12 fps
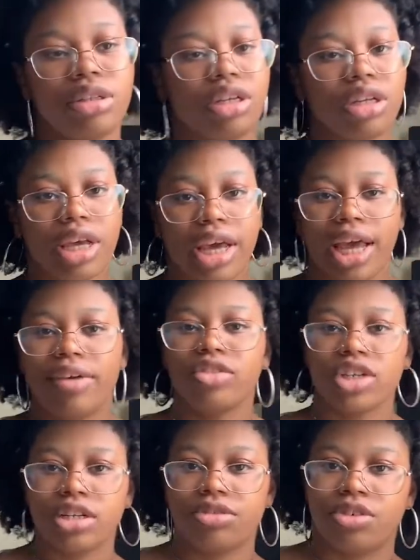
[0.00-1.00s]
Okay, I've
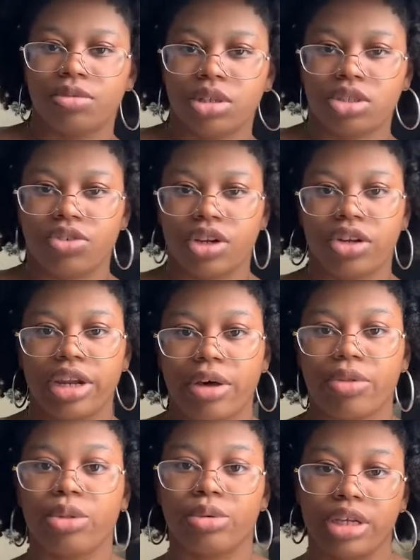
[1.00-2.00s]
tried to film this video now
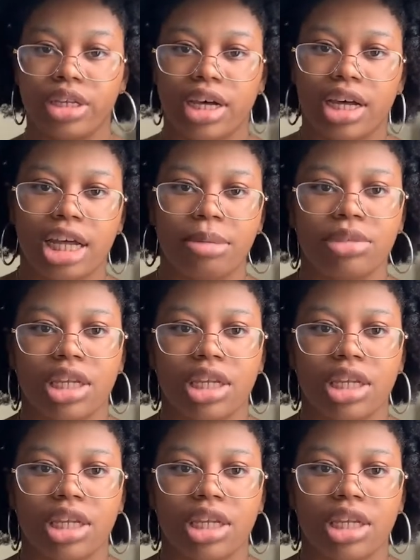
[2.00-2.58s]
3 times,